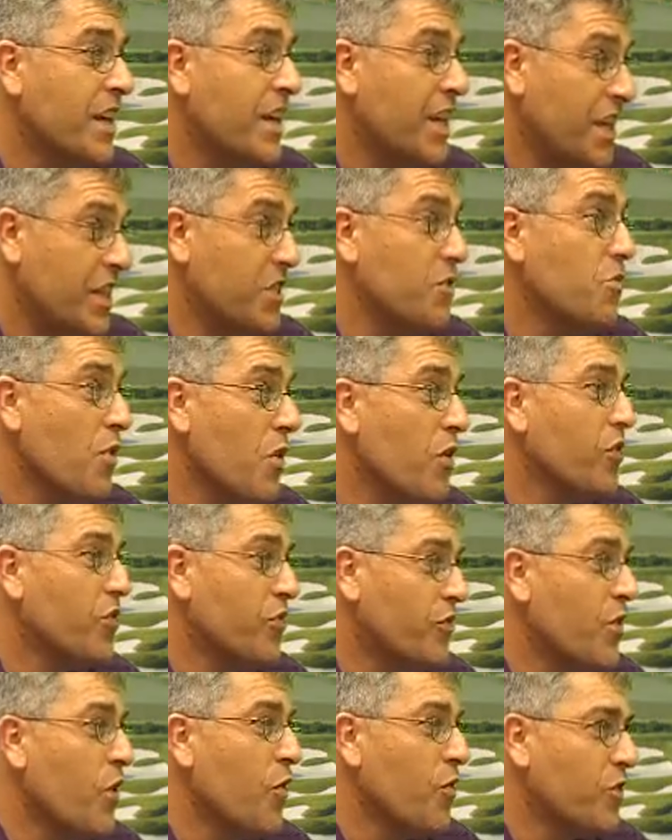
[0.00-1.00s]
in the world
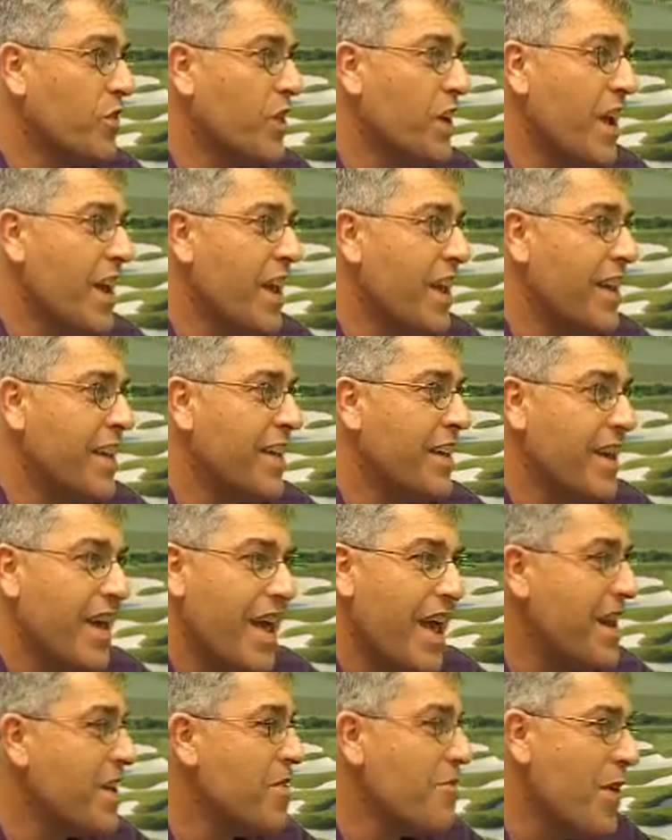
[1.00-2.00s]
of golf today,
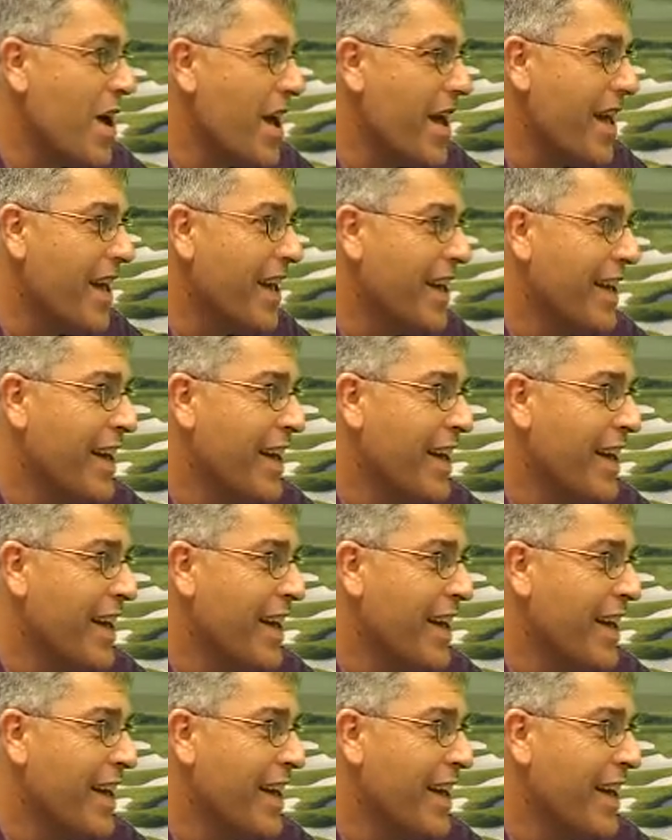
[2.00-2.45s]
anywhere.